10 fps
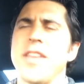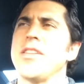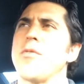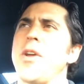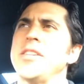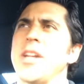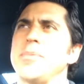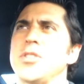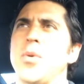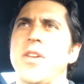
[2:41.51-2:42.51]
and then raise it
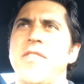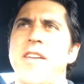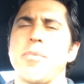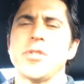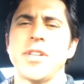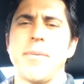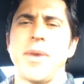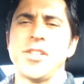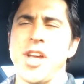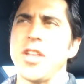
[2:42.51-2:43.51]
up to 25%
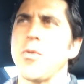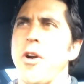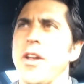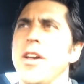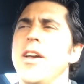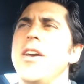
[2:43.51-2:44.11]
by January.